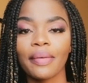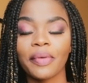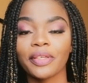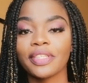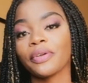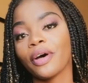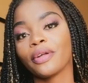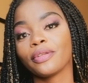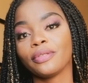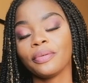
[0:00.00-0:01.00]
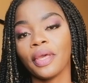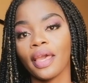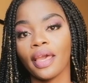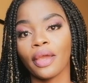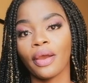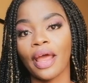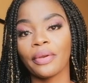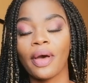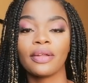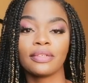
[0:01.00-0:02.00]
because I know how to do hair, I
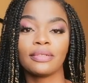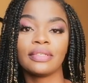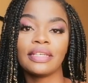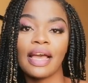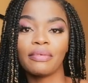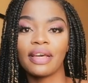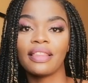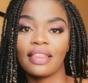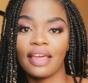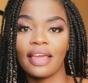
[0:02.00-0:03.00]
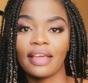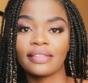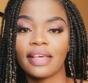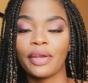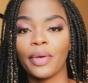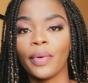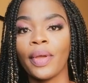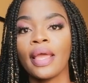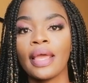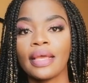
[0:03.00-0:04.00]
know how to do DIY things, I know.
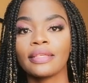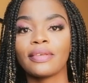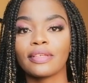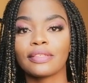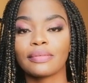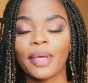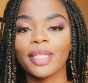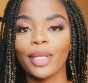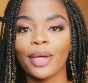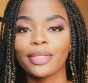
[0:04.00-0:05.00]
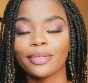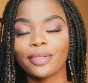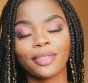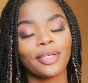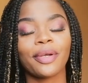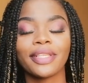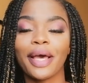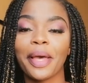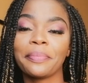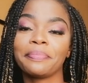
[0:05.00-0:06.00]
So expect a lot. Story
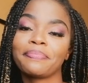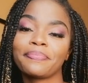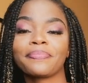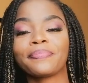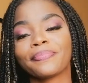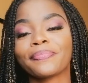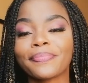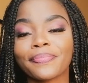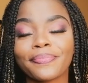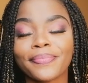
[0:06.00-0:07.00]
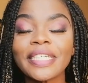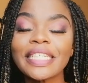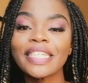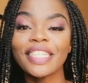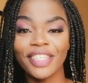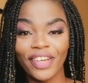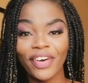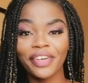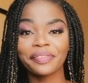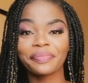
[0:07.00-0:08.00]
time.
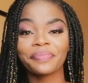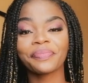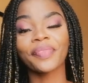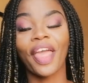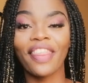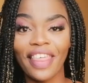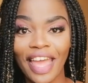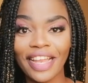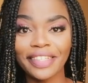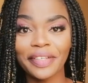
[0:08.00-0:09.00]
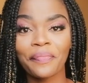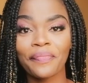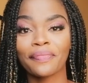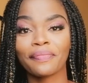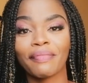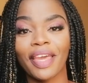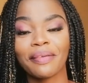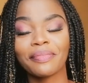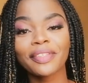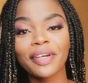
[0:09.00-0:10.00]
Yum. That.
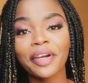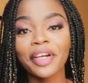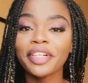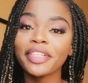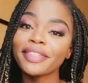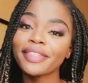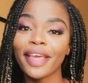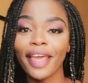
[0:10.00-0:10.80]
Makeup tutorials,